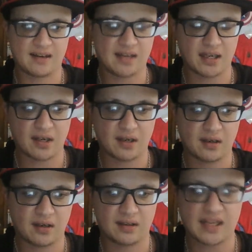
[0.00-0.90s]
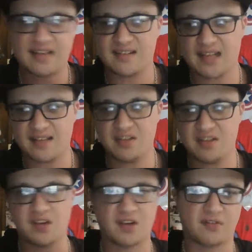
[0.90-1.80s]
uh, let's let's
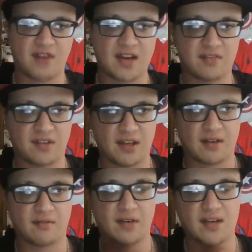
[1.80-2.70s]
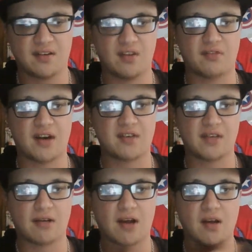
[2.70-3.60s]
use your friends for, for let's use friends for
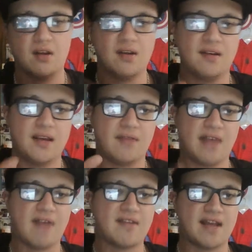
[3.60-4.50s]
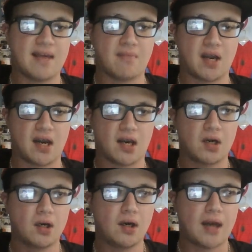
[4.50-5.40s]
a while if you have a nightmare
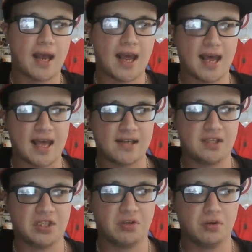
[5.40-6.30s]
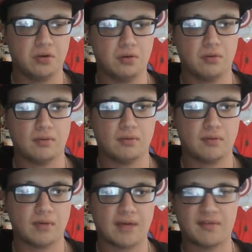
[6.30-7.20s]
and you
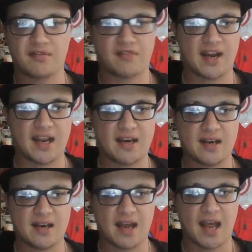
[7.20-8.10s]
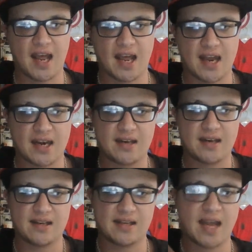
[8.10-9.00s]
of a friend
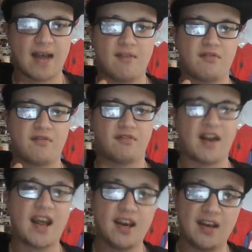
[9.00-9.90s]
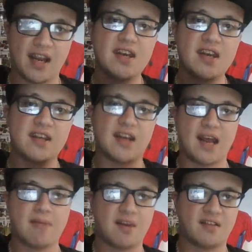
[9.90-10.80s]
and that friend in the
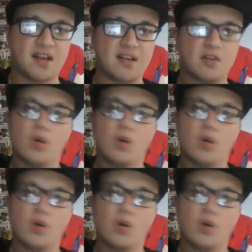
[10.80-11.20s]
nightmare says,